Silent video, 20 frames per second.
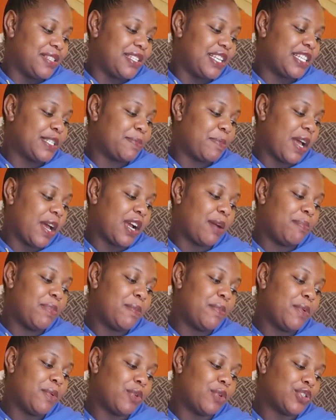6-pack
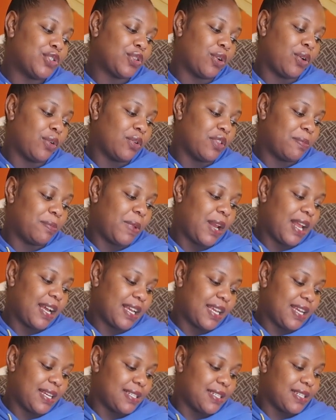baby washcloth
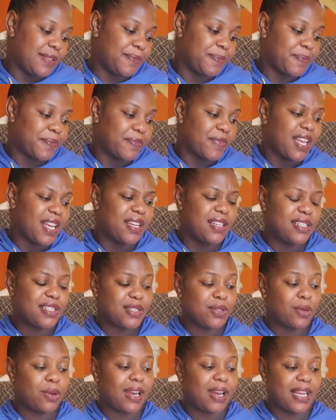blanket.
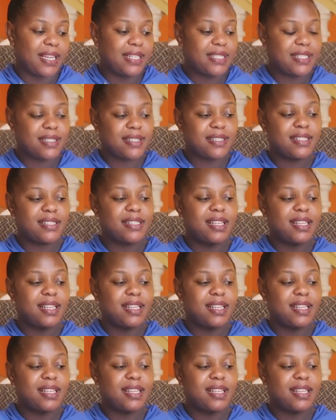It's so light.